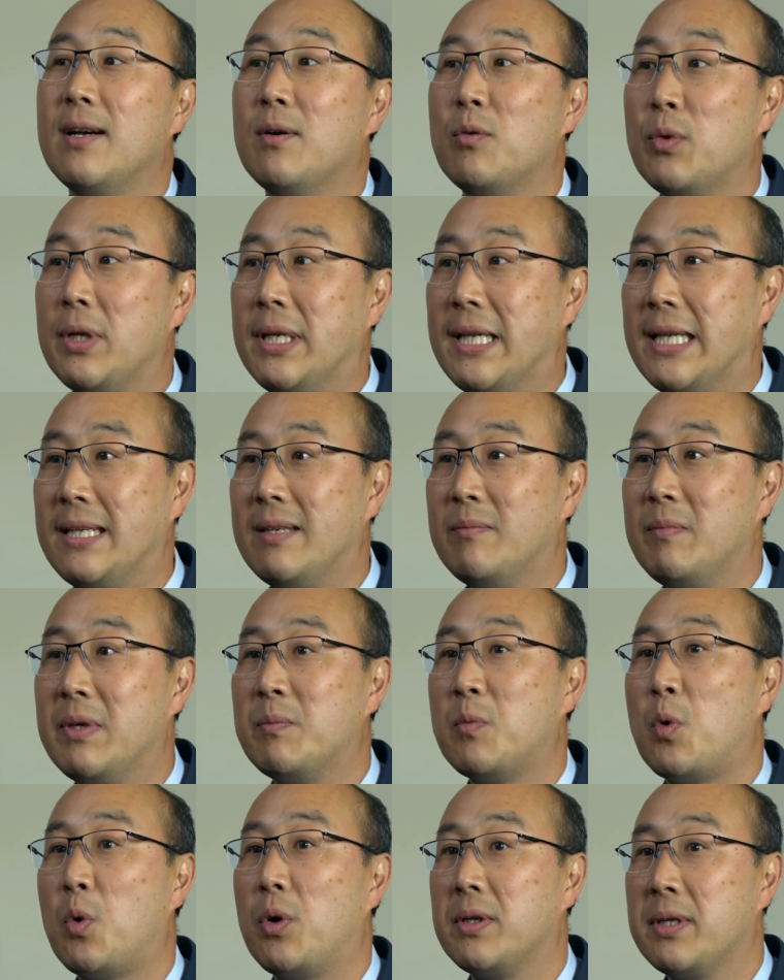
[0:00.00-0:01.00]
we need to be
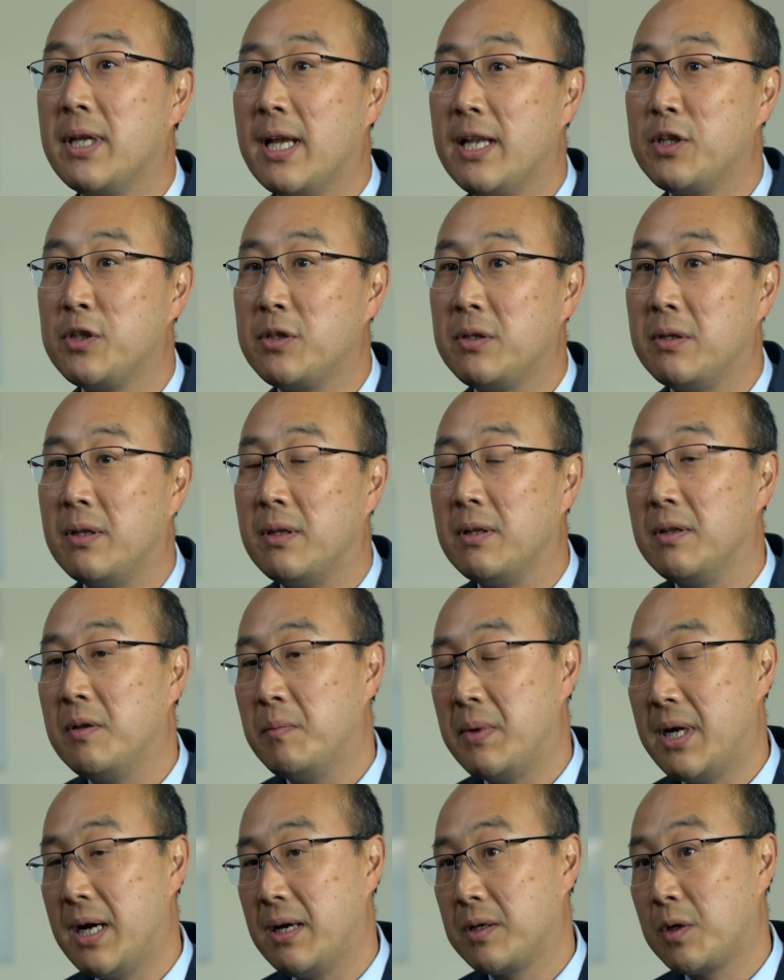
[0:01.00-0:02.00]
more intentional
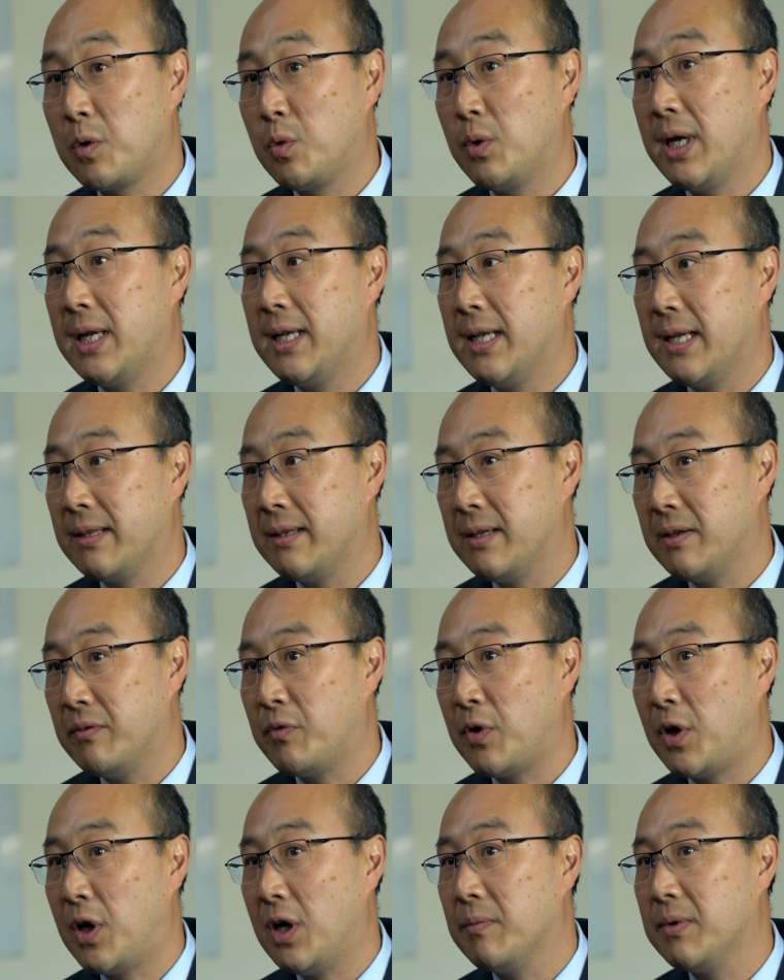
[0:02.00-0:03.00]
about creating the
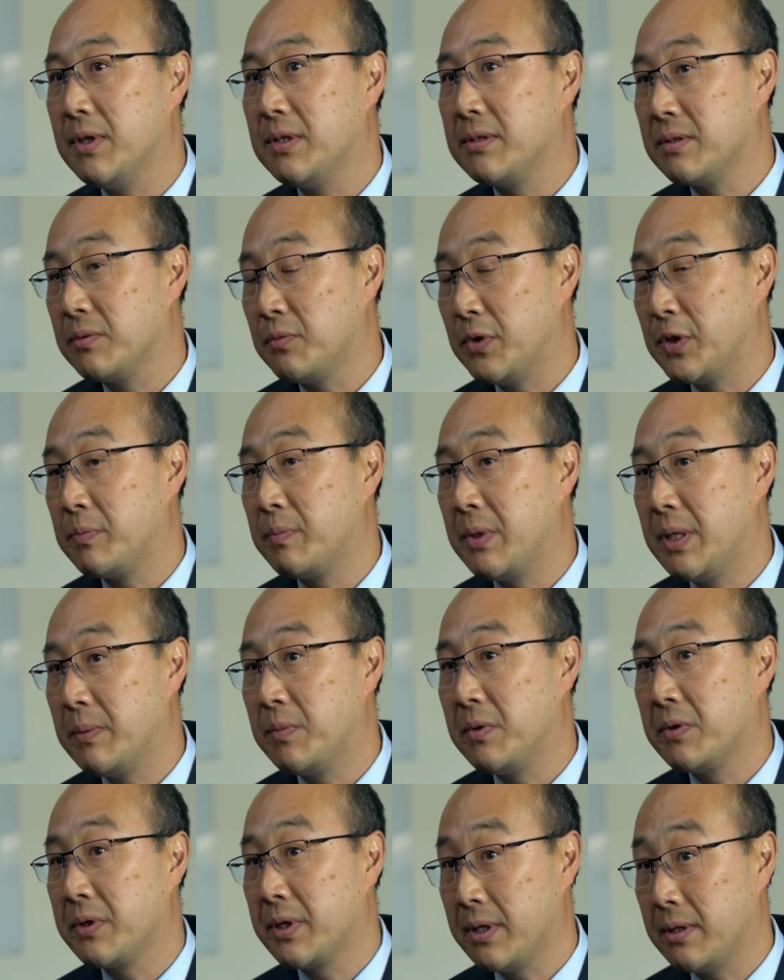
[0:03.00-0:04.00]
environments in which
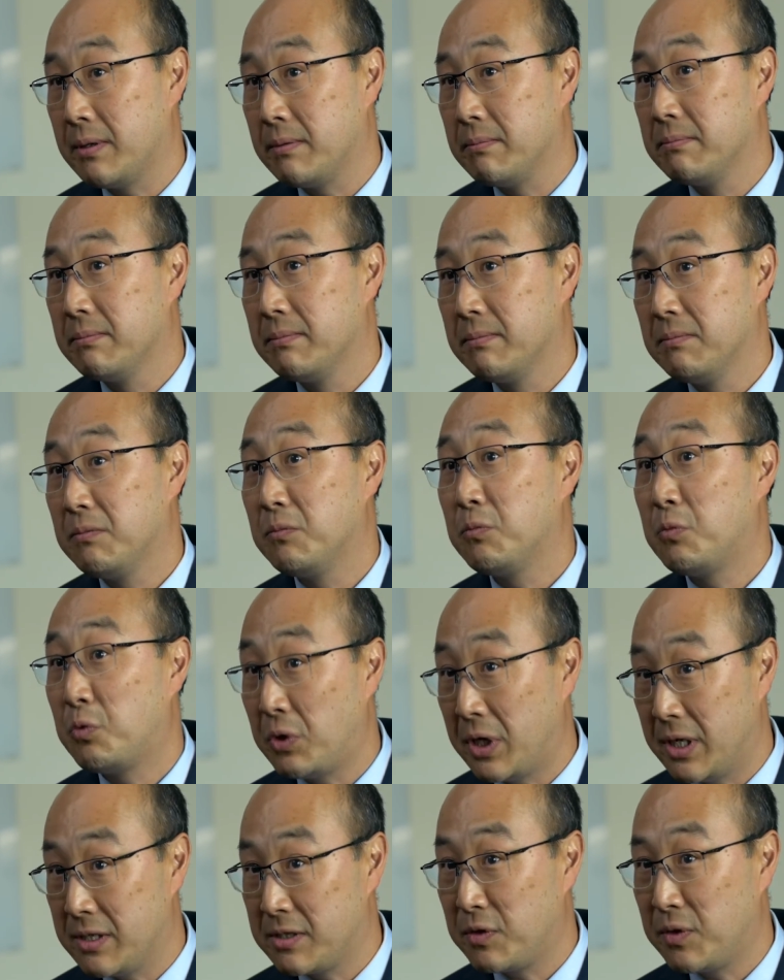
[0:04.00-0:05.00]
people can
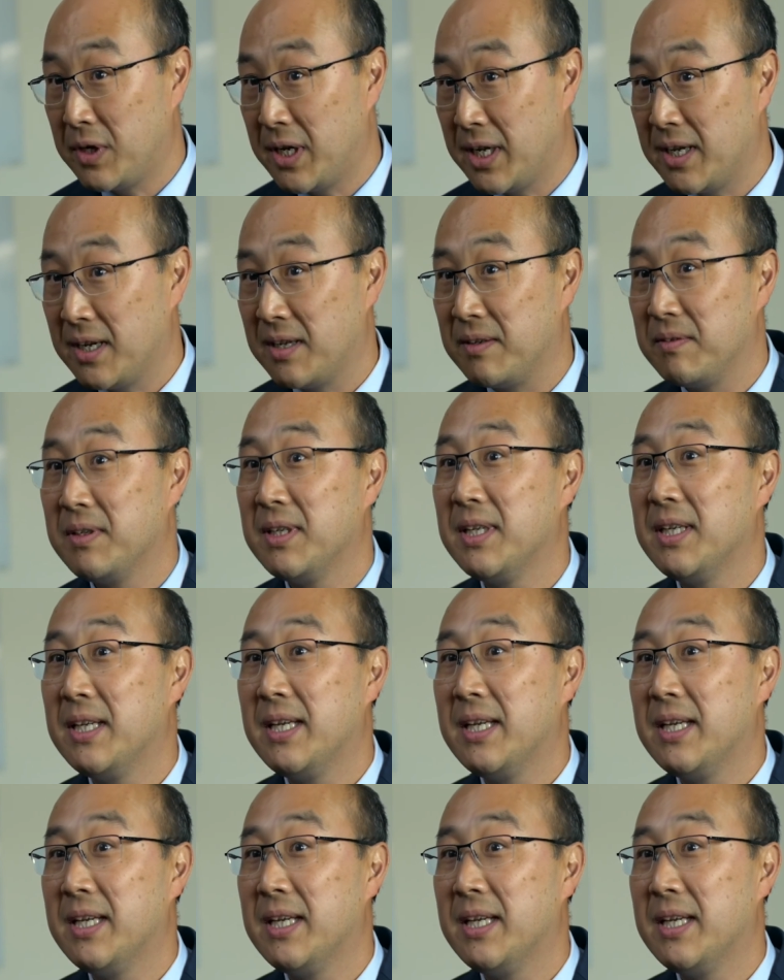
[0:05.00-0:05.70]
raise their hand,